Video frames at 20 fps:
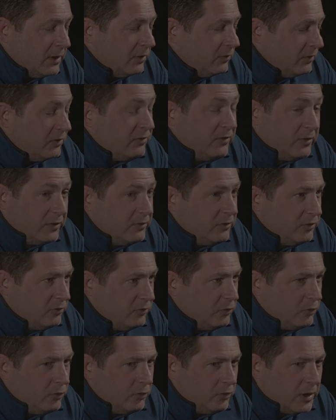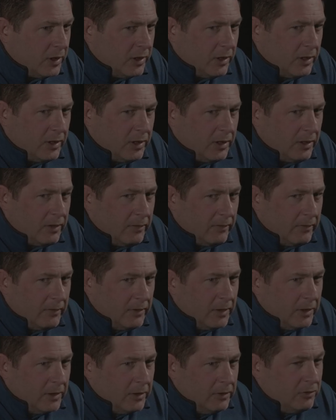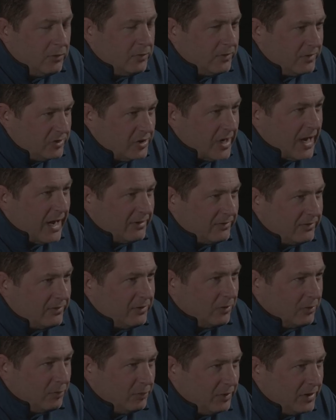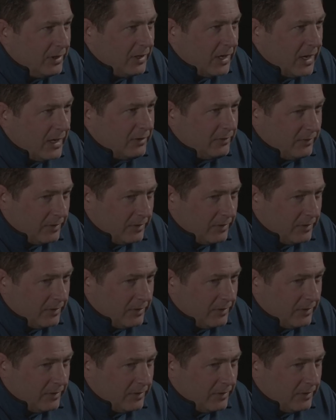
right this is a dude uh you know the jazz singer Billie